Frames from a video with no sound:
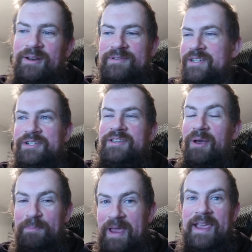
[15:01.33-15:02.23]
You know, she
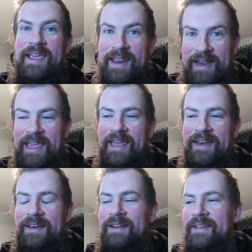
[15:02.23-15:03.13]
saw me and a
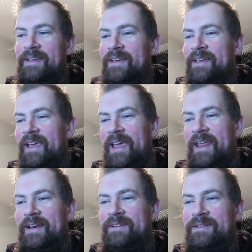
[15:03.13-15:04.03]
kid
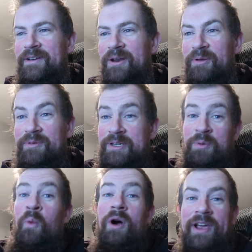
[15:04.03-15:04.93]
and you know
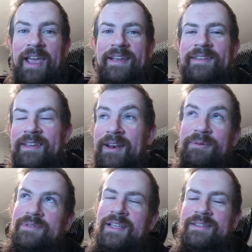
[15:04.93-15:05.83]
just walking and
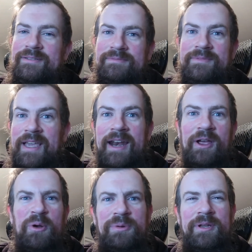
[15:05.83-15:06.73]
it, it's kind of
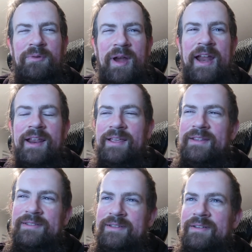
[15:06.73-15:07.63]
cold and rainy
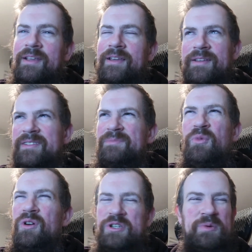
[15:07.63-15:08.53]
it's
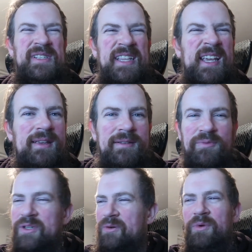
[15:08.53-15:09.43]
more drizzly
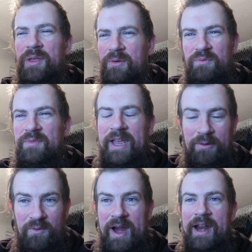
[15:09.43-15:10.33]
it wasn't really like
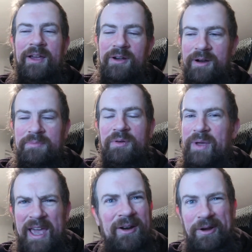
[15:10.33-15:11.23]
raining hard but
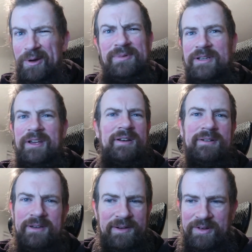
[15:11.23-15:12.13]
we had our coats
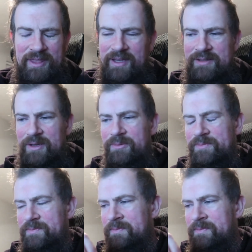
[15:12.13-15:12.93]
on and everything so